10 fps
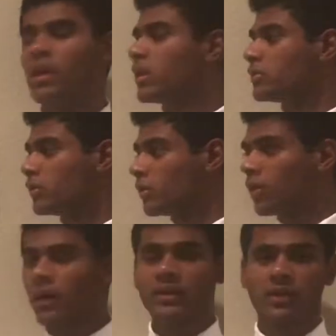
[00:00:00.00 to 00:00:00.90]
So
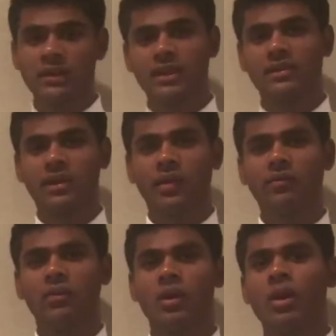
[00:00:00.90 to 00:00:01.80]
go ahead and write that down.
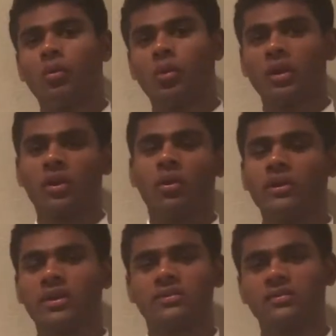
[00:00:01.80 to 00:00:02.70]
We're going to go ahead
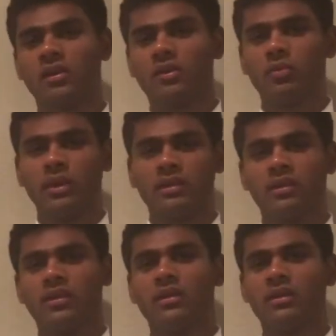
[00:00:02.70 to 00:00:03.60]
and get started with
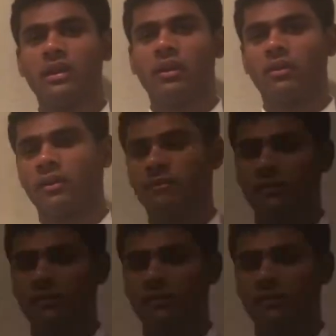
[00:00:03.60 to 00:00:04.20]
narrative.